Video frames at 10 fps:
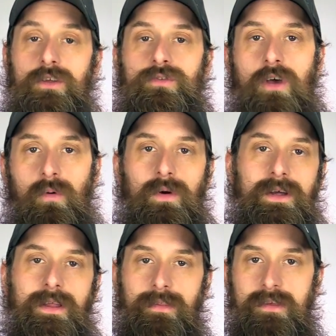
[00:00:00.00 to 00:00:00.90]
So
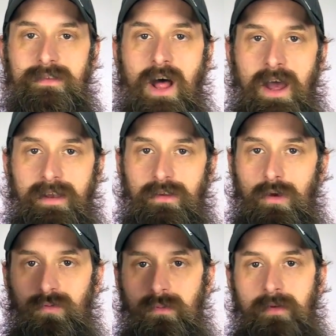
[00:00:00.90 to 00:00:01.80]
this line
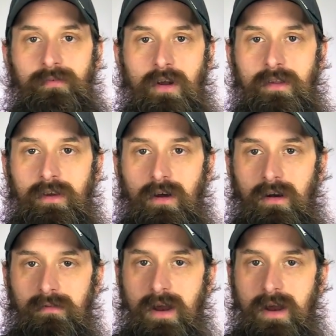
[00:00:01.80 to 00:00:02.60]
goes from the front of the car,